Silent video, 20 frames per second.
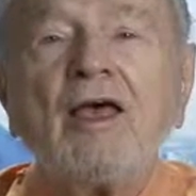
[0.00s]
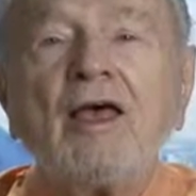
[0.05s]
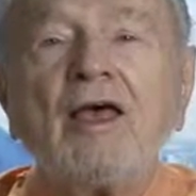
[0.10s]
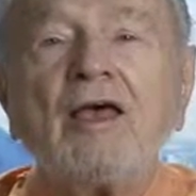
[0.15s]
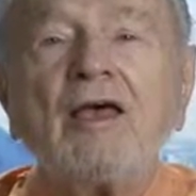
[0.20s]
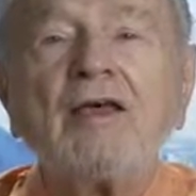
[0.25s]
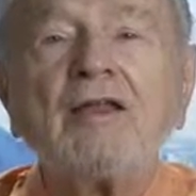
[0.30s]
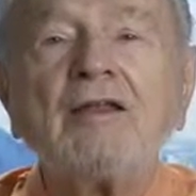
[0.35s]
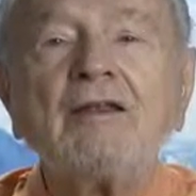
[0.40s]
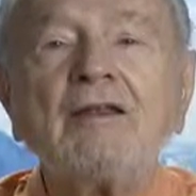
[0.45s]

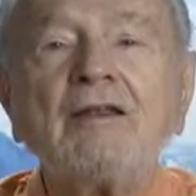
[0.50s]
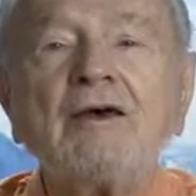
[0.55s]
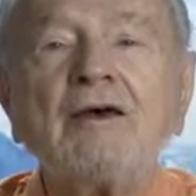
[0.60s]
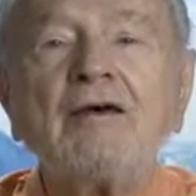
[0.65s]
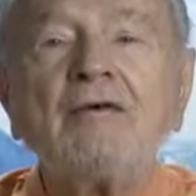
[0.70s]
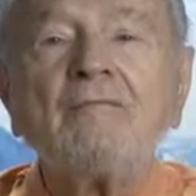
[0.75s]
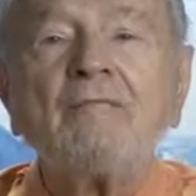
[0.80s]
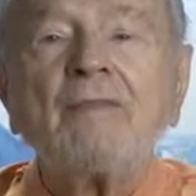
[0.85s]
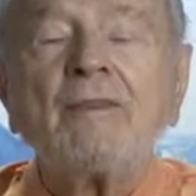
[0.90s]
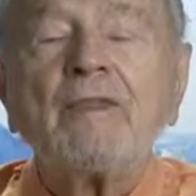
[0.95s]
And
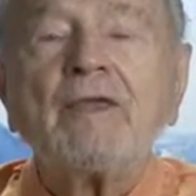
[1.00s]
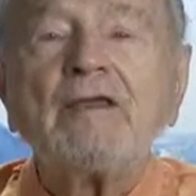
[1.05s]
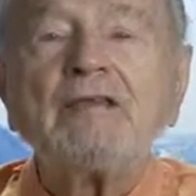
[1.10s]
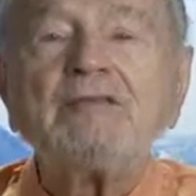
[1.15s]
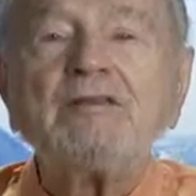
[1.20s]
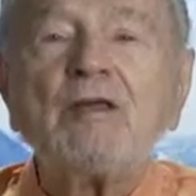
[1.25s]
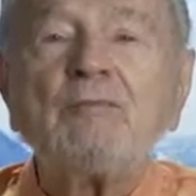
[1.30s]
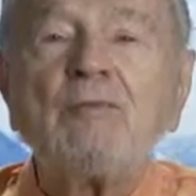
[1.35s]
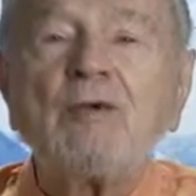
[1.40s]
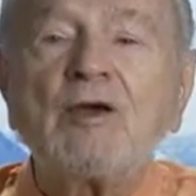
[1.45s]
it
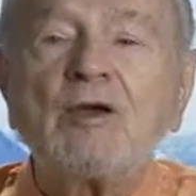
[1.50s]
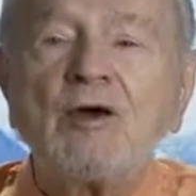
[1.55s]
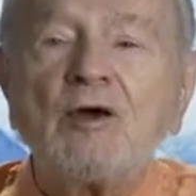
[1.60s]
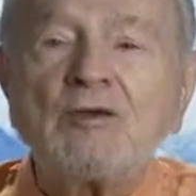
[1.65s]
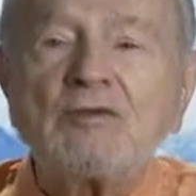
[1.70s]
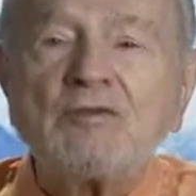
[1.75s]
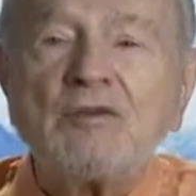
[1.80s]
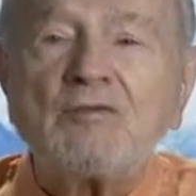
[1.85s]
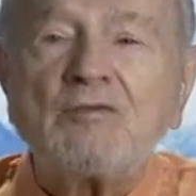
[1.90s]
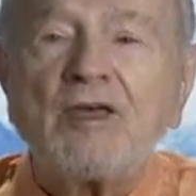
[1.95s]
said
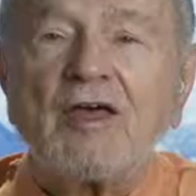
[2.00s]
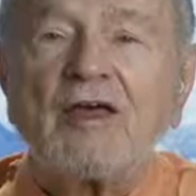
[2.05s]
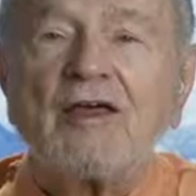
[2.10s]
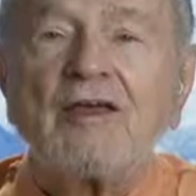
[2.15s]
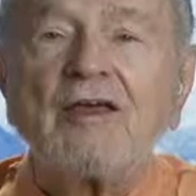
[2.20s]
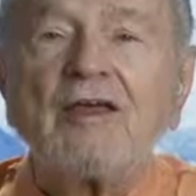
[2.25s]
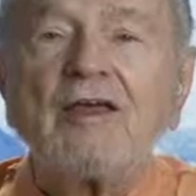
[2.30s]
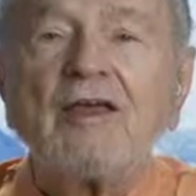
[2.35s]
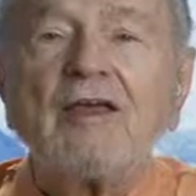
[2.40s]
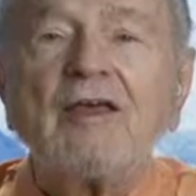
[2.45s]
because of
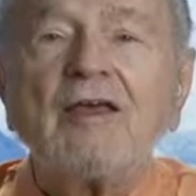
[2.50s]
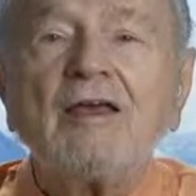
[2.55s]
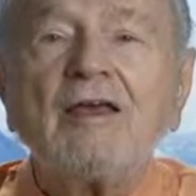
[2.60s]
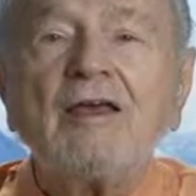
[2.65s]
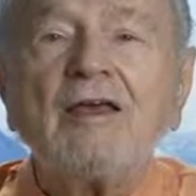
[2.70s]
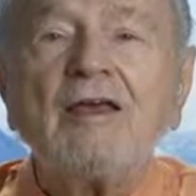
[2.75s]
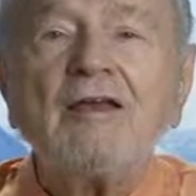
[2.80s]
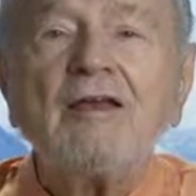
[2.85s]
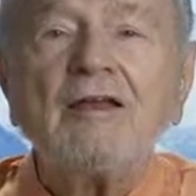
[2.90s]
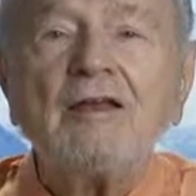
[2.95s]
that,
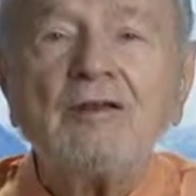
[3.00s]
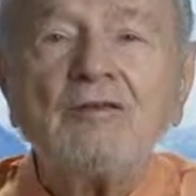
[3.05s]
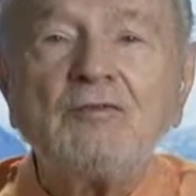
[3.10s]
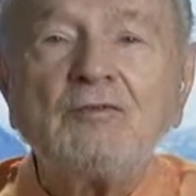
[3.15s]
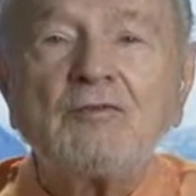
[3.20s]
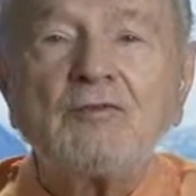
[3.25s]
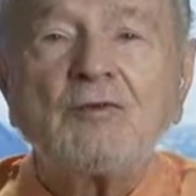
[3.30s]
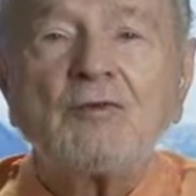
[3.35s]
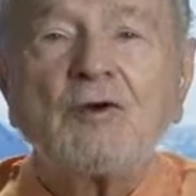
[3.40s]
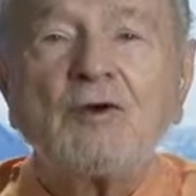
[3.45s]
he lived
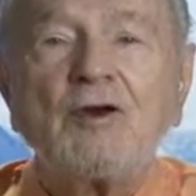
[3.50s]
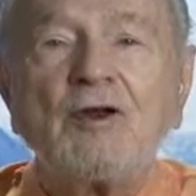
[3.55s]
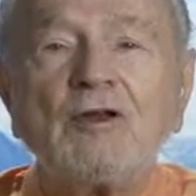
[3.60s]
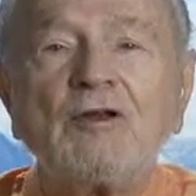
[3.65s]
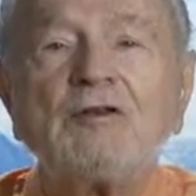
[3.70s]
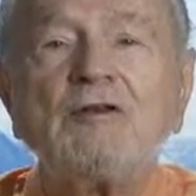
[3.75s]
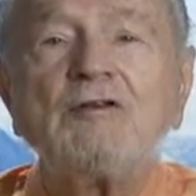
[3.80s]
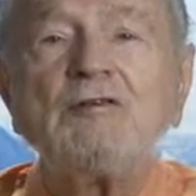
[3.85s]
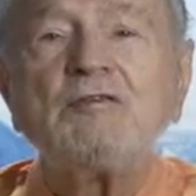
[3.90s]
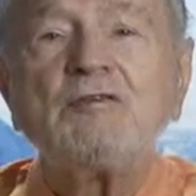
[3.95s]
for
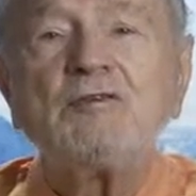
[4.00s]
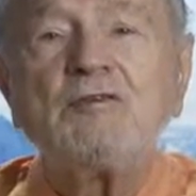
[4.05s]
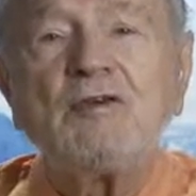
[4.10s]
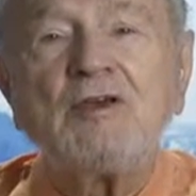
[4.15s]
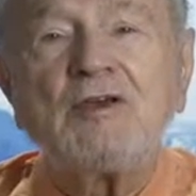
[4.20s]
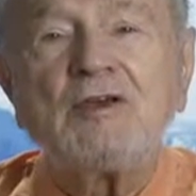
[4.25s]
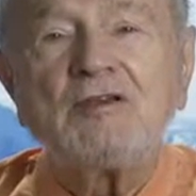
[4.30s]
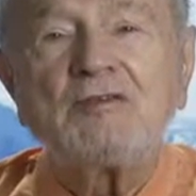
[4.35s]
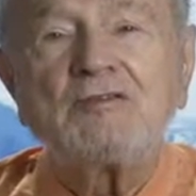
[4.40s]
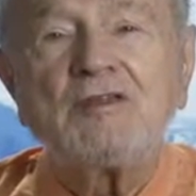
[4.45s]
hundreds of
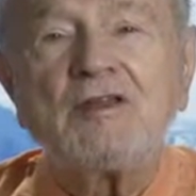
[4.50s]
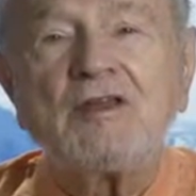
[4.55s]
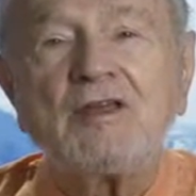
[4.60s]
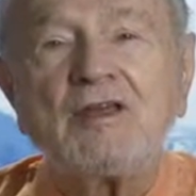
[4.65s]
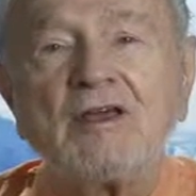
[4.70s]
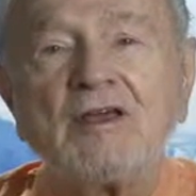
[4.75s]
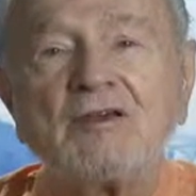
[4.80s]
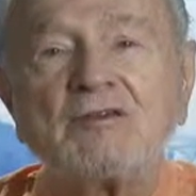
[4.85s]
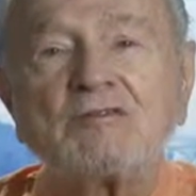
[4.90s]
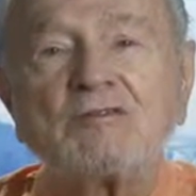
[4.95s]
years in
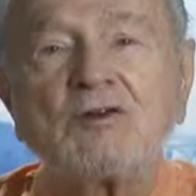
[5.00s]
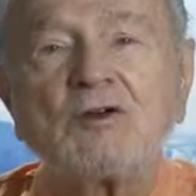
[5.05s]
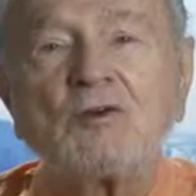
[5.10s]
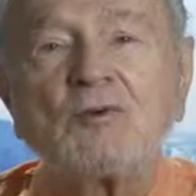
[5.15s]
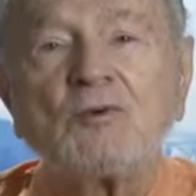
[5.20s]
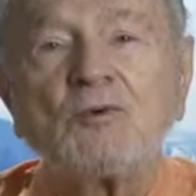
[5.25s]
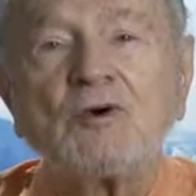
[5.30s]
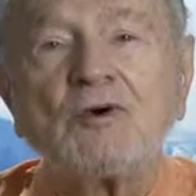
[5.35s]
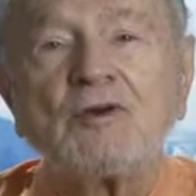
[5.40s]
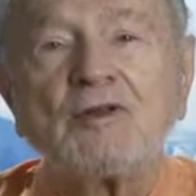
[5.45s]
the
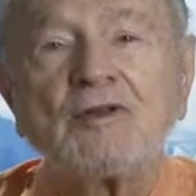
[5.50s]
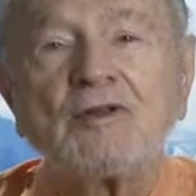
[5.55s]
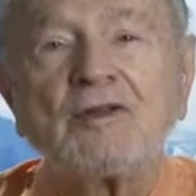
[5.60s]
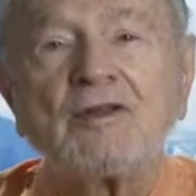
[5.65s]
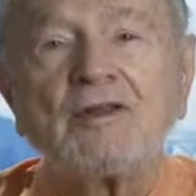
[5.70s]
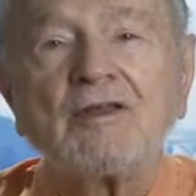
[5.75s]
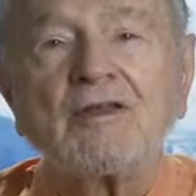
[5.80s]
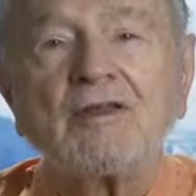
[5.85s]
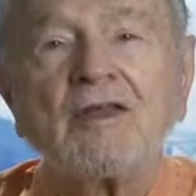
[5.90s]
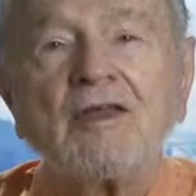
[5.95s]
astral world.
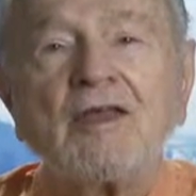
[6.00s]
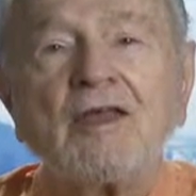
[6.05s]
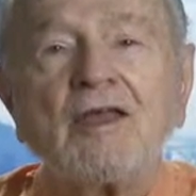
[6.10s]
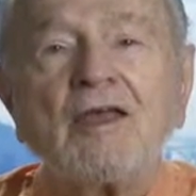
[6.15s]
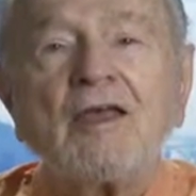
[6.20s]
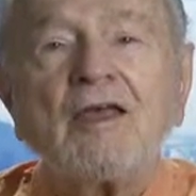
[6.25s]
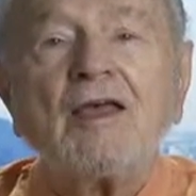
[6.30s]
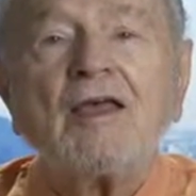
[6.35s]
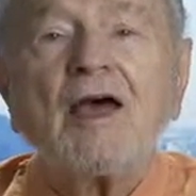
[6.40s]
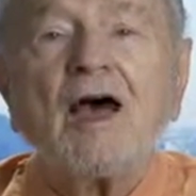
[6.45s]

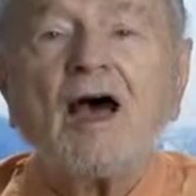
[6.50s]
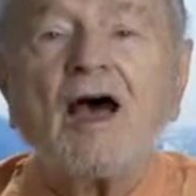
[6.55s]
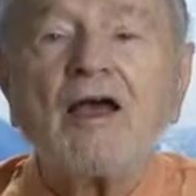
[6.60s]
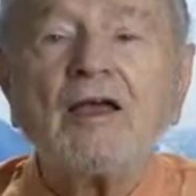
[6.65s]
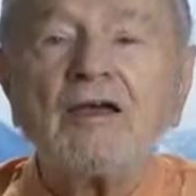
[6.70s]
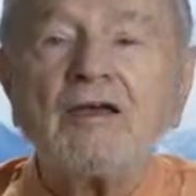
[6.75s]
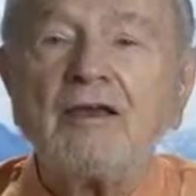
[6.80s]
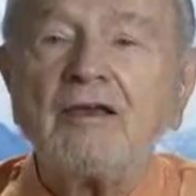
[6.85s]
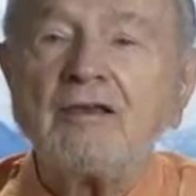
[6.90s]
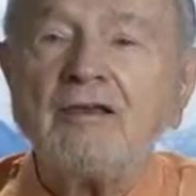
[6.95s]

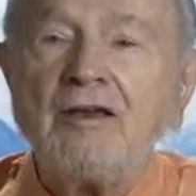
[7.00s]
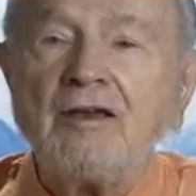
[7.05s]
It